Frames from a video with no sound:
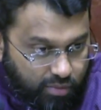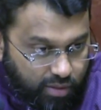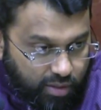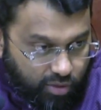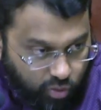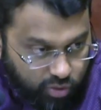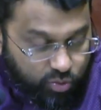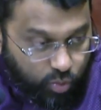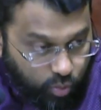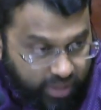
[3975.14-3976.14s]
In accordance
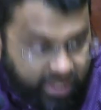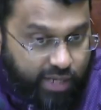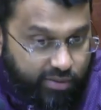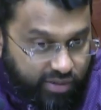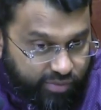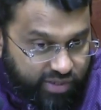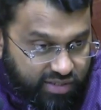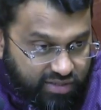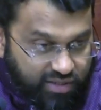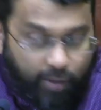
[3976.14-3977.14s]
with when they had embraced
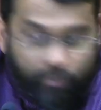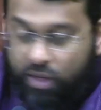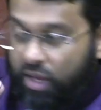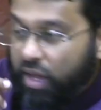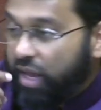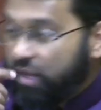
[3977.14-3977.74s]
Islam. And